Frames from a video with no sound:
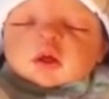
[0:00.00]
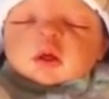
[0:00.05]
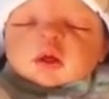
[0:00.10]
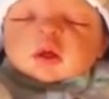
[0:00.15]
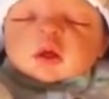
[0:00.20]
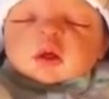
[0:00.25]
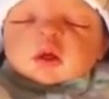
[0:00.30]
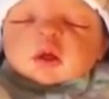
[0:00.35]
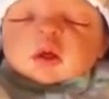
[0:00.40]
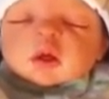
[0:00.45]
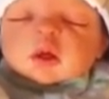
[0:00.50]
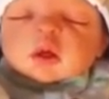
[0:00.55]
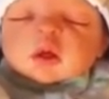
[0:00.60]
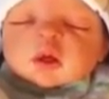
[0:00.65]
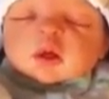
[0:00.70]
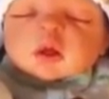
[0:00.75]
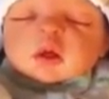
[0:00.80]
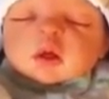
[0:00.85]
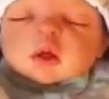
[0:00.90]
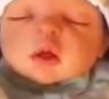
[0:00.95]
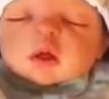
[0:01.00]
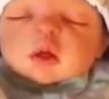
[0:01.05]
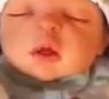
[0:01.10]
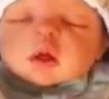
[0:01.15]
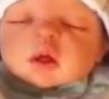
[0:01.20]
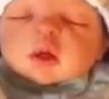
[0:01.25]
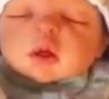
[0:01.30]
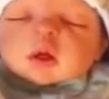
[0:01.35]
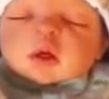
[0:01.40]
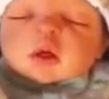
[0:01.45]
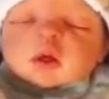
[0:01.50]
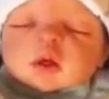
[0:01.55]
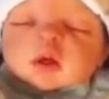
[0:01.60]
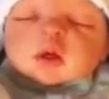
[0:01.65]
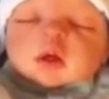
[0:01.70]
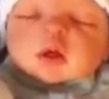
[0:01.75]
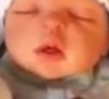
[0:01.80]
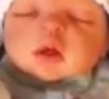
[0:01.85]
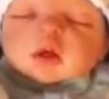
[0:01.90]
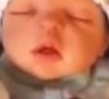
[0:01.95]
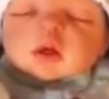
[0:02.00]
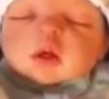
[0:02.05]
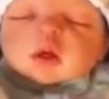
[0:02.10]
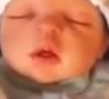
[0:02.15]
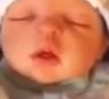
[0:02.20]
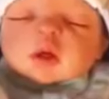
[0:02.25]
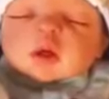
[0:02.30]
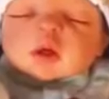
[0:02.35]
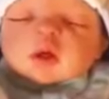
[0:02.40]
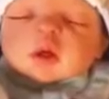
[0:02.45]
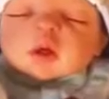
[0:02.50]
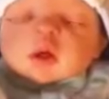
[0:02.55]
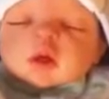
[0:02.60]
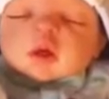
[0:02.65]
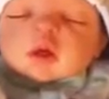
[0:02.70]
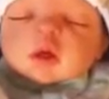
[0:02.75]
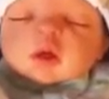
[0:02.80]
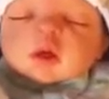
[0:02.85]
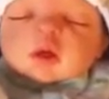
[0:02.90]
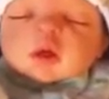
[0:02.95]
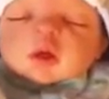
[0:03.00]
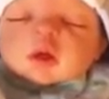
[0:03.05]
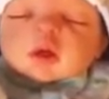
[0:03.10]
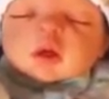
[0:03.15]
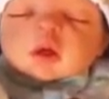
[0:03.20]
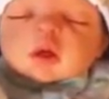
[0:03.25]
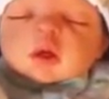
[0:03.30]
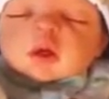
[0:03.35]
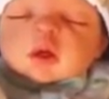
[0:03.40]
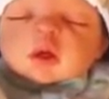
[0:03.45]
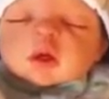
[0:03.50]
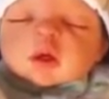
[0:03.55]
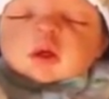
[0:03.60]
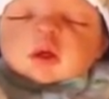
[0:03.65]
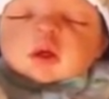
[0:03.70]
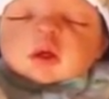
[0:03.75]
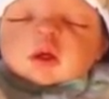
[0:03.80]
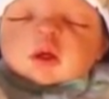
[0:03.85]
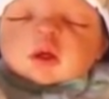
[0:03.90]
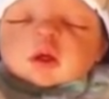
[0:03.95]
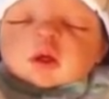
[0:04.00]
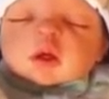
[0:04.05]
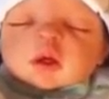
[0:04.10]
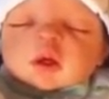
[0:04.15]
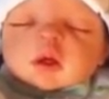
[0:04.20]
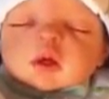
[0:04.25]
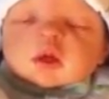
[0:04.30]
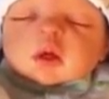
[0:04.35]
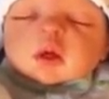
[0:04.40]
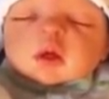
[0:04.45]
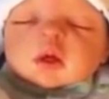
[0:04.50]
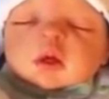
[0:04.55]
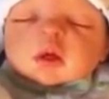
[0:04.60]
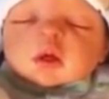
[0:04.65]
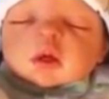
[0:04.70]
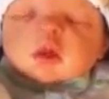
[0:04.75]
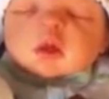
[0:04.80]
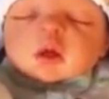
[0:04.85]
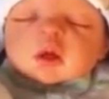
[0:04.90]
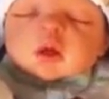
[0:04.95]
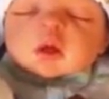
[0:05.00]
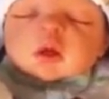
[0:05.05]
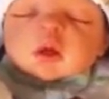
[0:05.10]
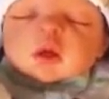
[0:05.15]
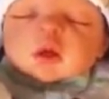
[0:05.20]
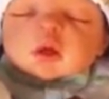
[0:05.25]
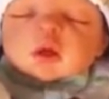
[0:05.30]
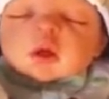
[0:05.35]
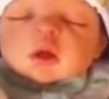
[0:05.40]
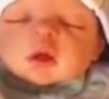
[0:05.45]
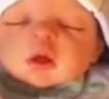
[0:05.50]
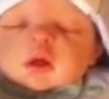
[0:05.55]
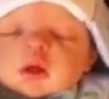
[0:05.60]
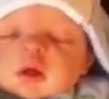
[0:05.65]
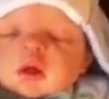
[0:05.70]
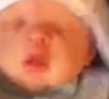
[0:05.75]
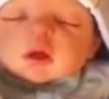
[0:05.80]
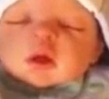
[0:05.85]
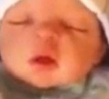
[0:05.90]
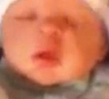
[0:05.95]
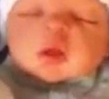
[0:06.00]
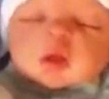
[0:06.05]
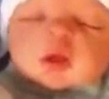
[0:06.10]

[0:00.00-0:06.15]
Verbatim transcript: uh, I'm not brave enough to take him apart. There's ball joints and stuff in there. So